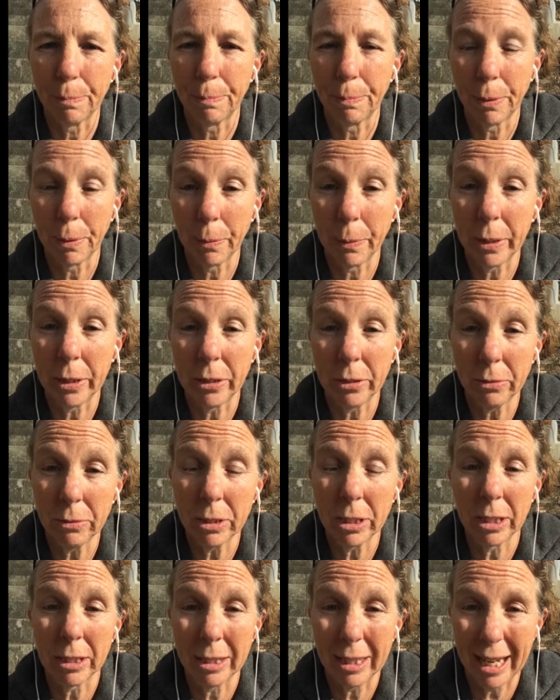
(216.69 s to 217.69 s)
but we do
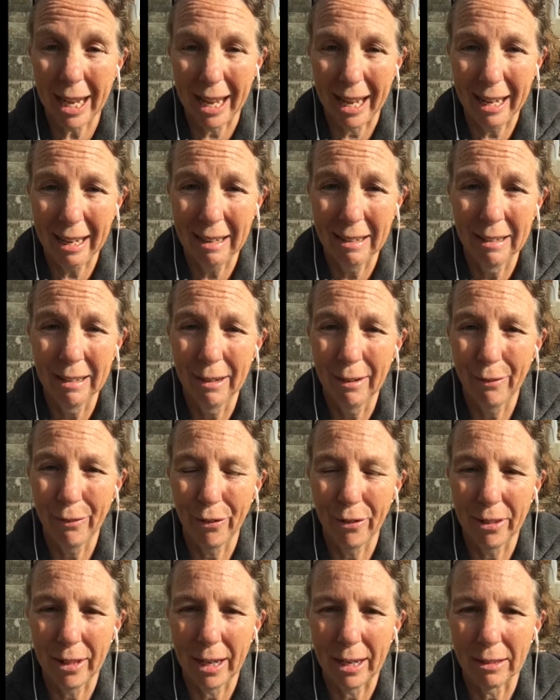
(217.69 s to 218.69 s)
today
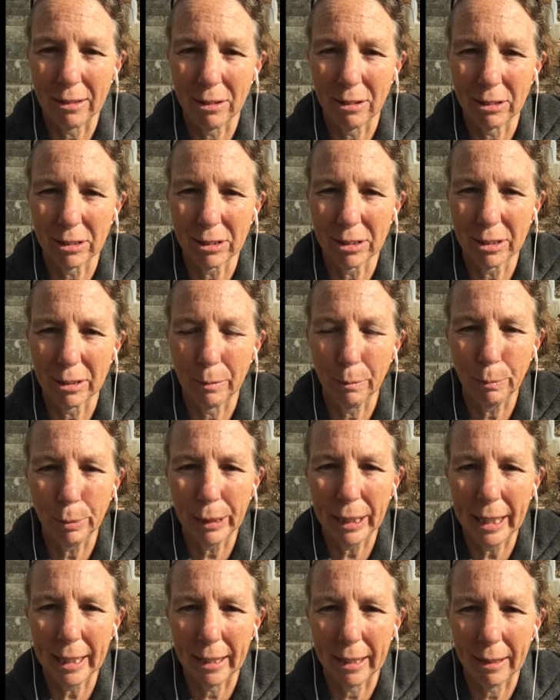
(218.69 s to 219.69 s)
for that long-term
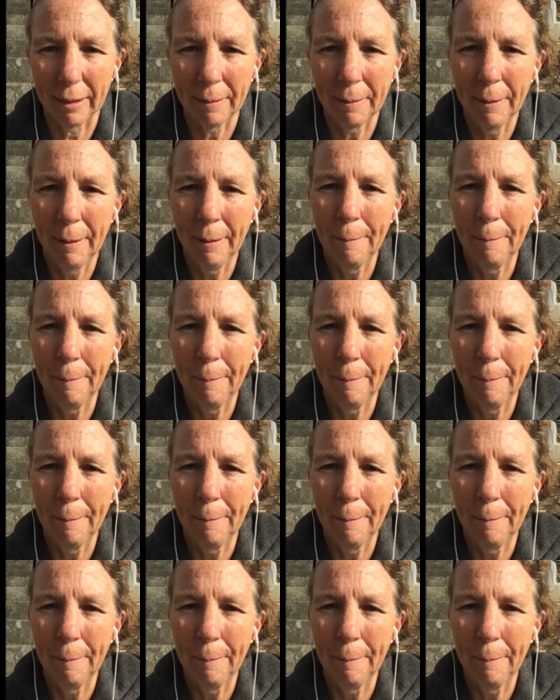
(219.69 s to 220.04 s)
planning.